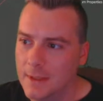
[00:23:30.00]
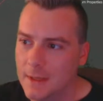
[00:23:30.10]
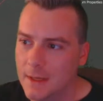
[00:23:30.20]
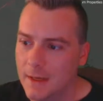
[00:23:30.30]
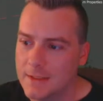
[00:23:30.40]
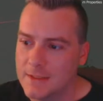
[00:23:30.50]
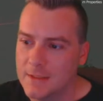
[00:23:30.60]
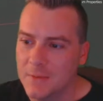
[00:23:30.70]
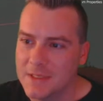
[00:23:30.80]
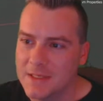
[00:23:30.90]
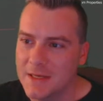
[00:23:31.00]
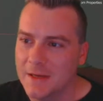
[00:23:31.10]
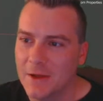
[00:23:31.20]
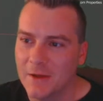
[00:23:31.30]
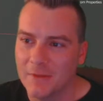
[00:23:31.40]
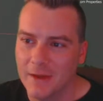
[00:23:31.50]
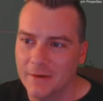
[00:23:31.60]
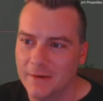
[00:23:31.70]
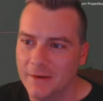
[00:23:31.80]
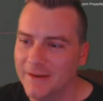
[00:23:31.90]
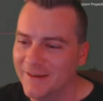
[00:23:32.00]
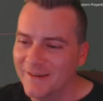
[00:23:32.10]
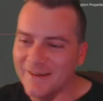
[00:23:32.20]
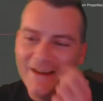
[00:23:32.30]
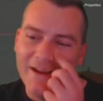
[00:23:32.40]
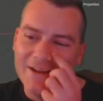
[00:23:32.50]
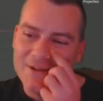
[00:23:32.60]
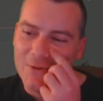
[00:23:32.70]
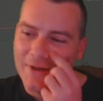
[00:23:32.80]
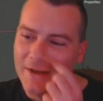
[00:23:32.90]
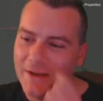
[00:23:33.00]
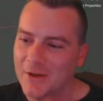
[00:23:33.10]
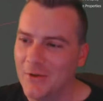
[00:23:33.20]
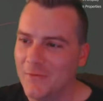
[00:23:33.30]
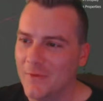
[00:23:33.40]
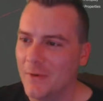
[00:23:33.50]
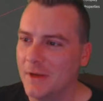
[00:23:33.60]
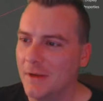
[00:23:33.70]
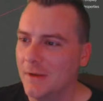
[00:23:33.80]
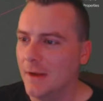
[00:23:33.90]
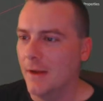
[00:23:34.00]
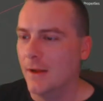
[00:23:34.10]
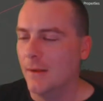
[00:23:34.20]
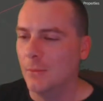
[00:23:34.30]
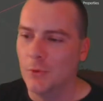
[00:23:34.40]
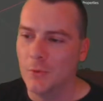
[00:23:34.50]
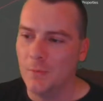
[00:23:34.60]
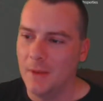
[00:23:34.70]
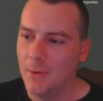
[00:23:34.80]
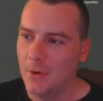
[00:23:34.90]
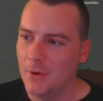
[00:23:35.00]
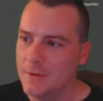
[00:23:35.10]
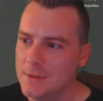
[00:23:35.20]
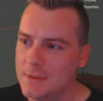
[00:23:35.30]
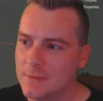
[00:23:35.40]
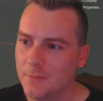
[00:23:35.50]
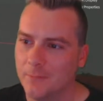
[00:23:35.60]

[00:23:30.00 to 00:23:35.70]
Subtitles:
And our sim is standing like that, doing a, you know, very look at me pose.